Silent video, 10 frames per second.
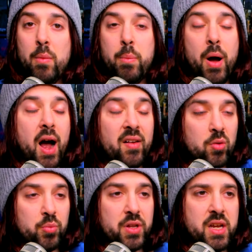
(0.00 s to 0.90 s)

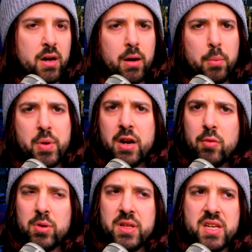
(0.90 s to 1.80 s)
possibly a, a, bigger
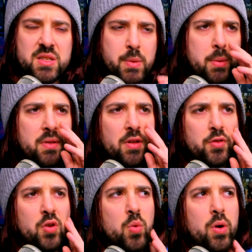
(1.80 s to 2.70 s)
release. Maybe they'll
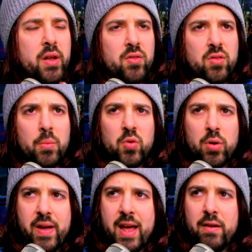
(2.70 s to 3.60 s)
do some sort
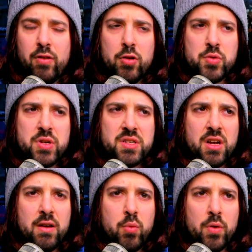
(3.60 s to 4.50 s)
of anniversary
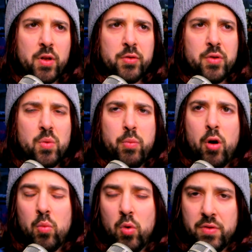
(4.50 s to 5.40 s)
stuff where they'll do
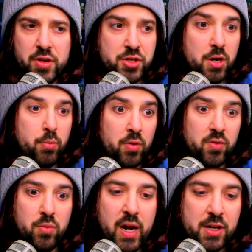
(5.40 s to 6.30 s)
part one this year, part
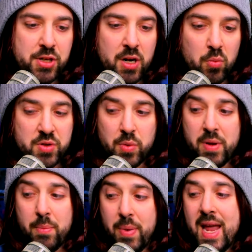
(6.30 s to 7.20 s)
two next year, which would
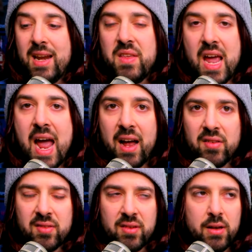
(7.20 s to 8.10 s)
be a pain in the
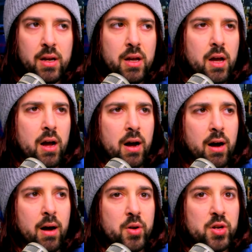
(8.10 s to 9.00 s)
ass.
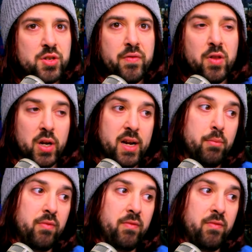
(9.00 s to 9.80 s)
Because uh, if you look at